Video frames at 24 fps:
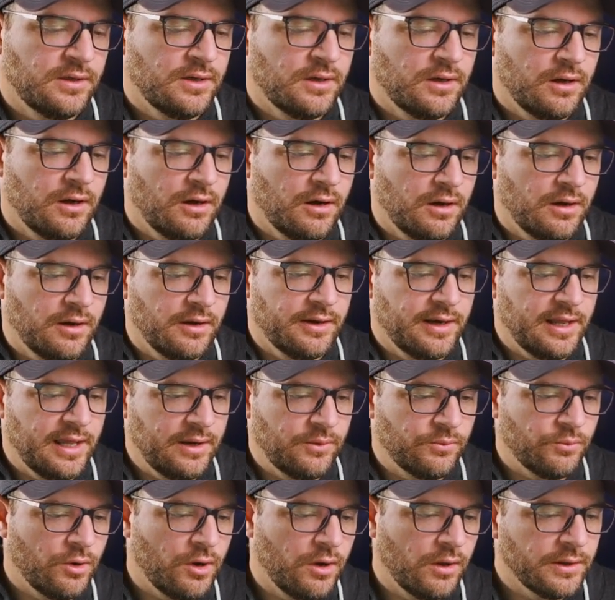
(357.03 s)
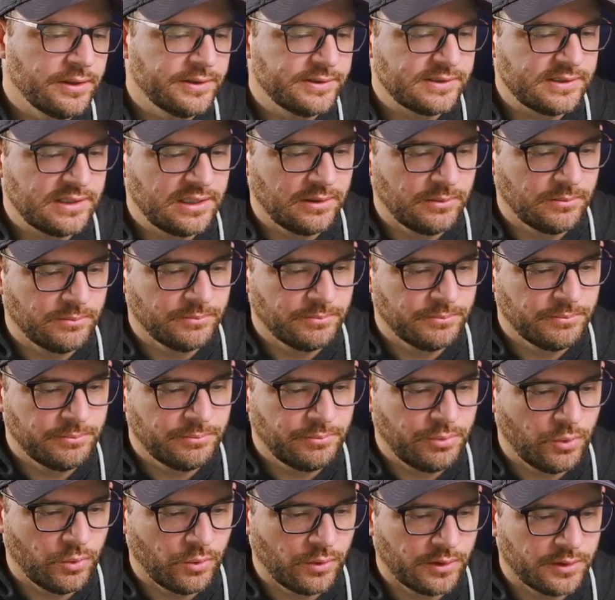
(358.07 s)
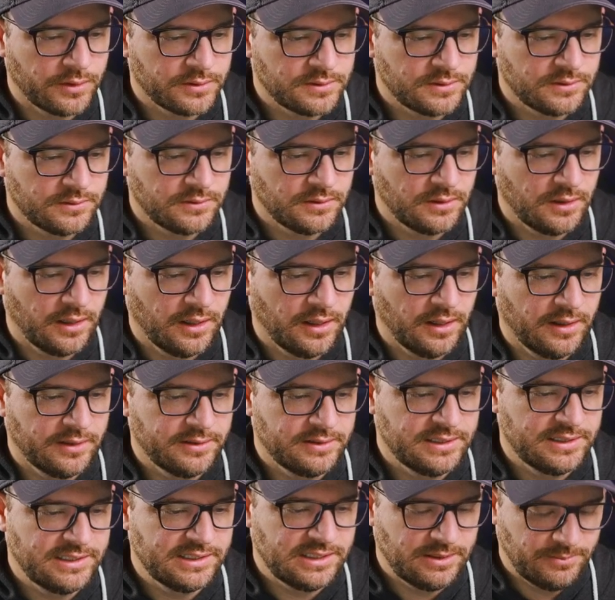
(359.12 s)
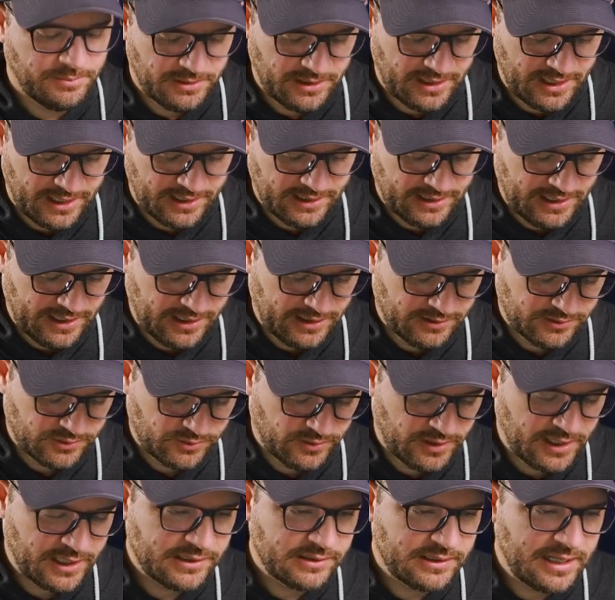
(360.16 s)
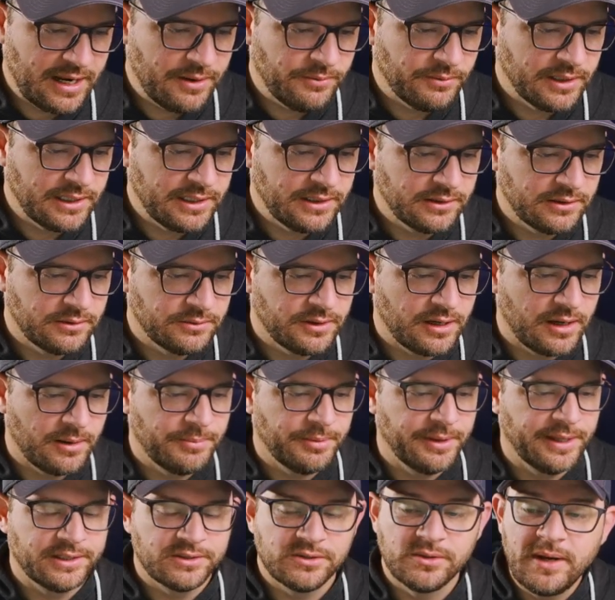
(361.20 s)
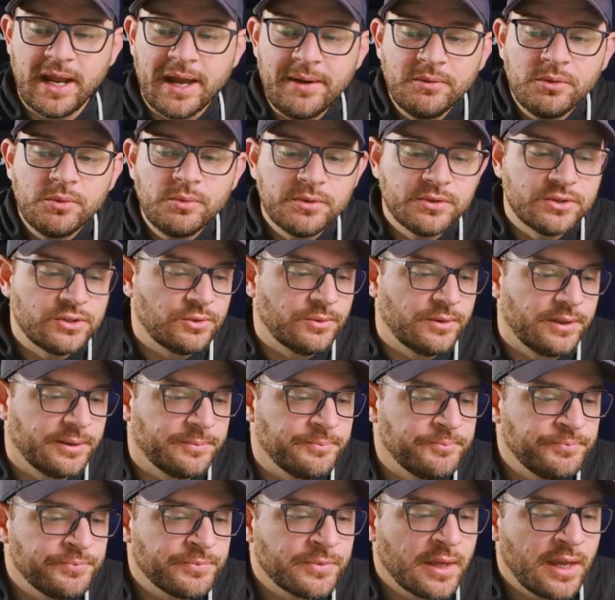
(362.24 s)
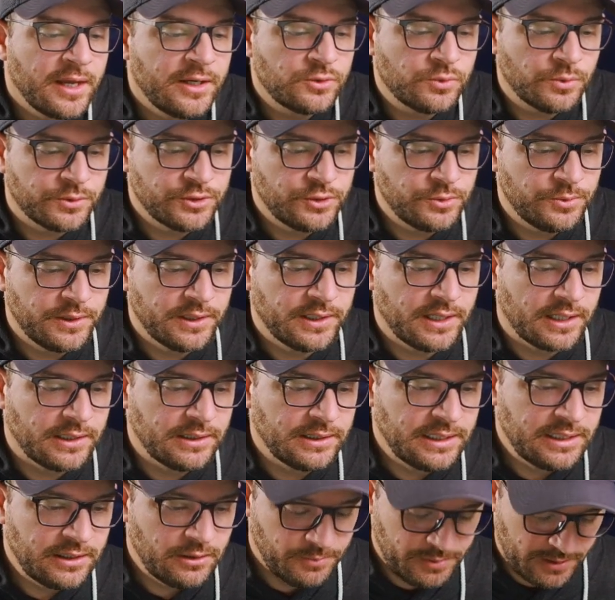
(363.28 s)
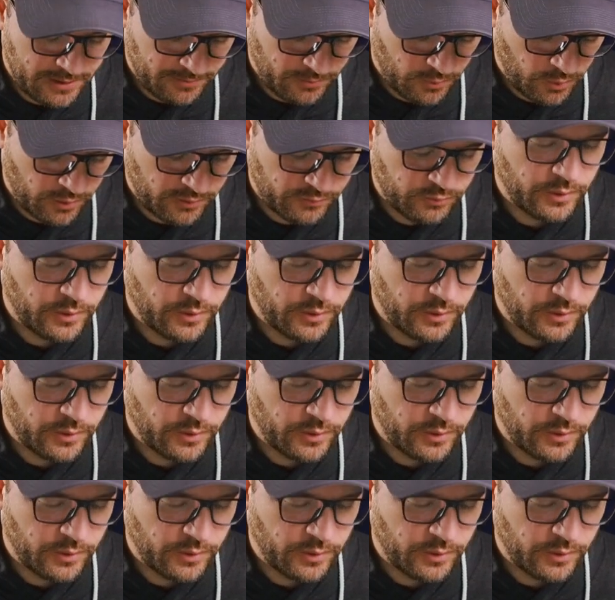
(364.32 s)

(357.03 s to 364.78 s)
on a raw listening port TCP 8080. So that, now we're getting a little complex. So now what we're doing is we're doing a little bit more of what